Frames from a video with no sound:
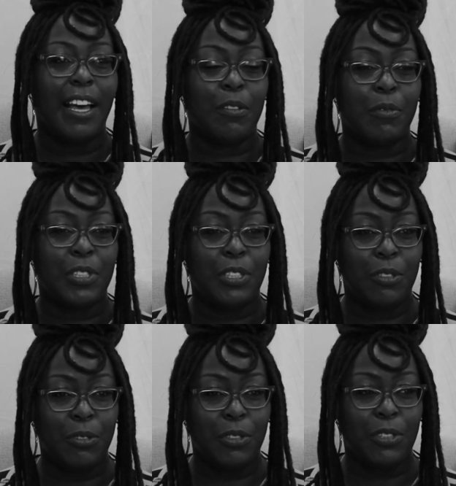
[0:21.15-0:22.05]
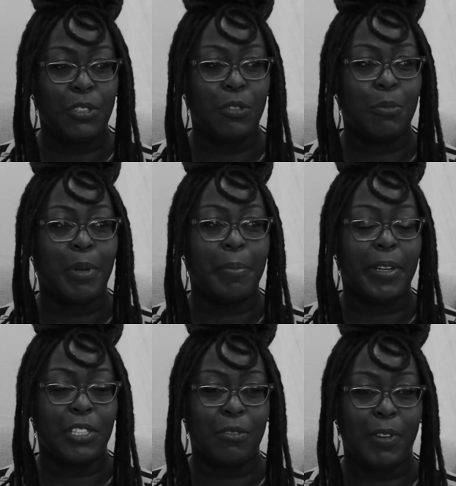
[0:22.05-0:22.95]
It was used to
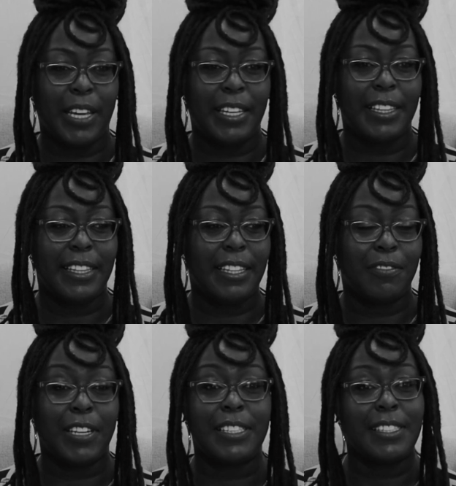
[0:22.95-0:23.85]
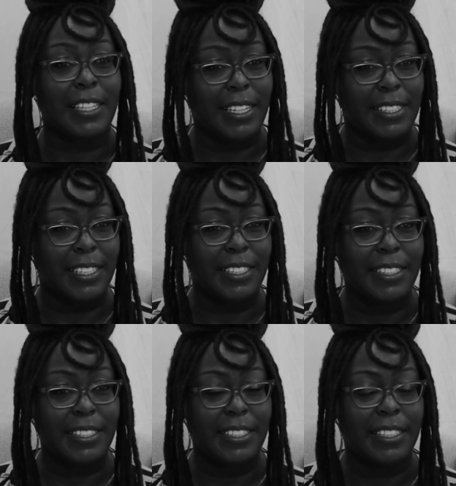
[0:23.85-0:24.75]
perpetuate racist
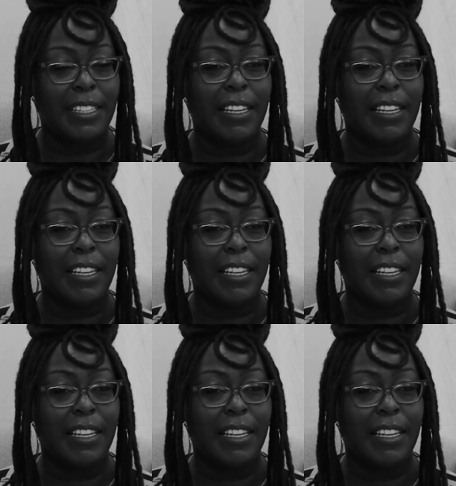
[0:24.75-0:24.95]
ideas,